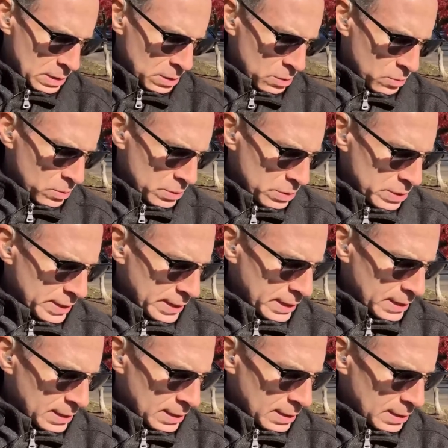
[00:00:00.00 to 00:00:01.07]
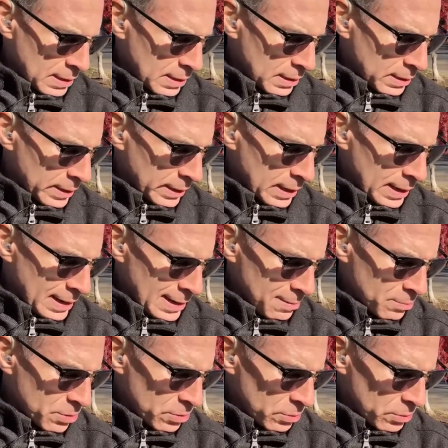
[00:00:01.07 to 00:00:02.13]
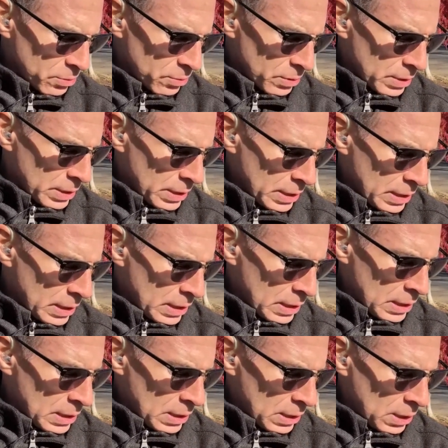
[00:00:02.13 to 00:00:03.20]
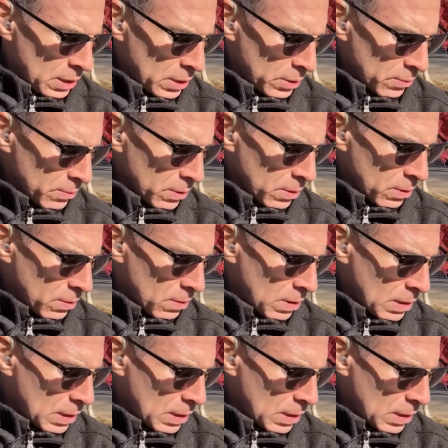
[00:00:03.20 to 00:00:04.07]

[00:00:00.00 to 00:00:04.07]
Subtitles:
was like an absolute hero.